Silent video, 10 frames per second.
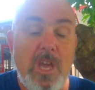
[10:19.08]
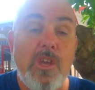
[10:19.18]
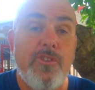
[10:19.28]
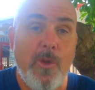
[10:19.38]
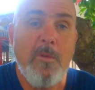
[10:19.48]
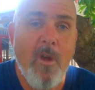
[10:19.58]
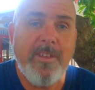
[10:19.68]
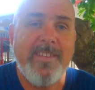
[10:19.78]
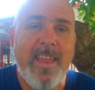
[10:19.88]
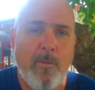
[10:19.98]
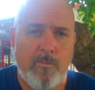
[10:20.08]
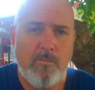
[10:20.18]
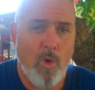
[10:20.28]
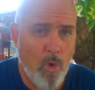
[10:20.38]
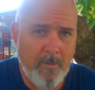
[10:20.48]
So we write it down,
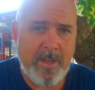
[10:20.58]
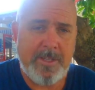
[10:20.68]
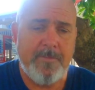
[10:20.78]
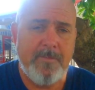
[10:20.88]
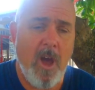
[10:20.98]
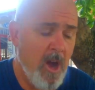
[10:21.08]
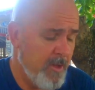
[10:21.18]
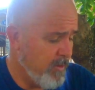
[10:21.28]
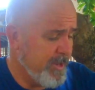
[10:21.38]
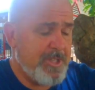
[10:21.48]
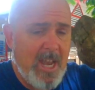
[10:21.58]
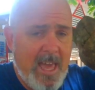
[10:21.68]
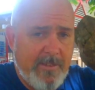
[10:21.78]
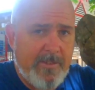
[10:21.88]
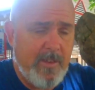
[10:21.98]
all of it, either on a
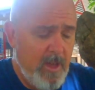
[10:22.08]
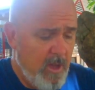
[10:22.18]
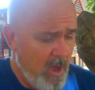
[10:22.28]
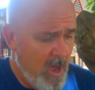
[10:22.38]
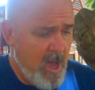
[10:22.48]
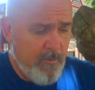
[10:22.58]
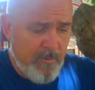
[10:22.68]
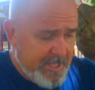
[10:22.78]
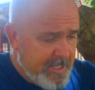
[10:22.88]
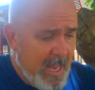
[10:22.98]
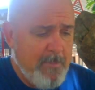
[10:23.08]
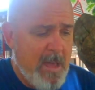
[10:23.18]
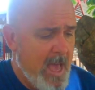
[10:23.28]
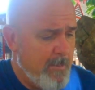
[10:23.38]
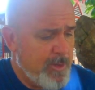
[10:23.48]
slate, a wrist slate
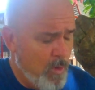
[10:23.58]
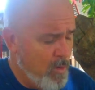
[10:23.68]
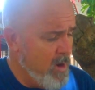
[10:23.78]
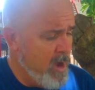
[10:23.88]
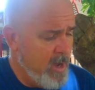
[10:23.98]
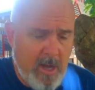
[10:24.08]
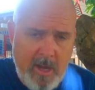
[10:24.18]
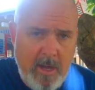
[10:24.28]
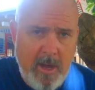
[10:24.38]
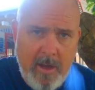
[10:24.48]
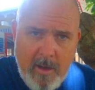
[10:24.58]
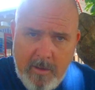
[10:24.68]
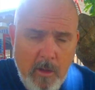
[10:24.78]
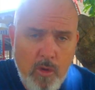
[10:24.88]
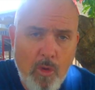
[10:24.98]
perhaps, or
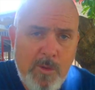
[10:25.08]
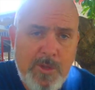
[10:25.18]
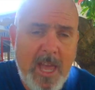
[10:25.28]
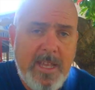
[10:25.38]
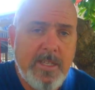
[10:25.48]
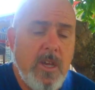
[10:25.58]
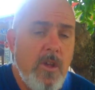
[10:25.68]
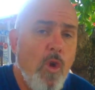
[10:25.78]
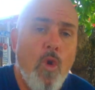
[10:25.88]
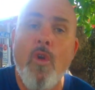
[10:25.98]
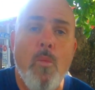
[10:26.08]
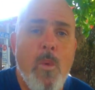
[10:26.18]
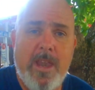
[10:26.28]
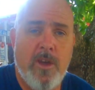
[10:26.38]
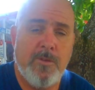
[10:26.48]
a normal slate, or on
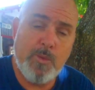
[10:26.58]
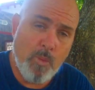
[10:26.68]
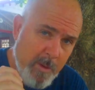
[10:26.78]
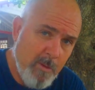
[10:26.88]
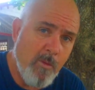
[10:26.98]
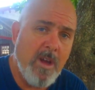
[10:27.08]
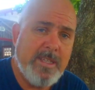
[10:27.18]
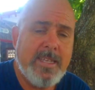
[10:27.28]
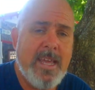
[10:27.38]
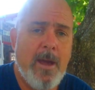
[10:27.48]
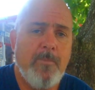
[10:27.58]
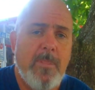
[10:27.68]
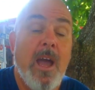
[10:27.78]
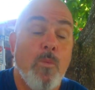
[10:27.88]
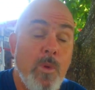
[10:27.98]
wet notes. We will write it down,
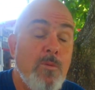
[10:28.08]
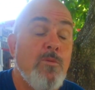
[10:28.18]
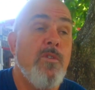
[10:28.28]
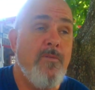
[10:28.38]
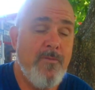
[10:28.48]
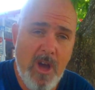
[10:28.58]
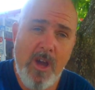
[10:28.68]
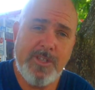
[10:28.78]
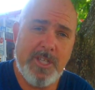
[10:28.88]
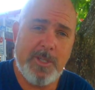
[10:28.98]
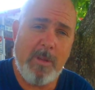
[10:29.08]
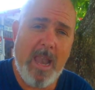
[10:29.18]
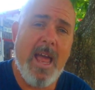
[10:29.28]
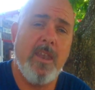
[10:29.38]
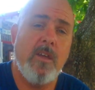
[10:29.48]
and we will refer to this
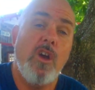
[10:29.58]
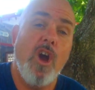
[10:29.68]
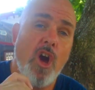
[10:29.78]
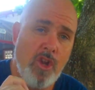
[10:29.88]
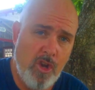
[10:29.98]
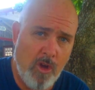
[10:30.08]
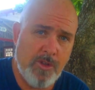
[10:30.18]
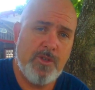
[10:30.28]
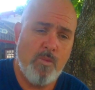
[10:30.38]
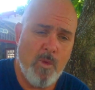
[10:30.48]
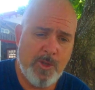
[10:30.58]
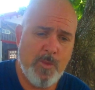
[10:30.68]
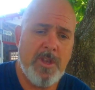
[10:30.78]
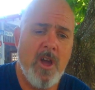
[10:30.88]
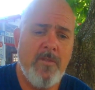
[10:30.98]
plan a lot whilst
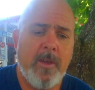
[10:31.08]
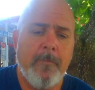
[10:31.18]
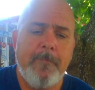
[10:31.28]
we're diving.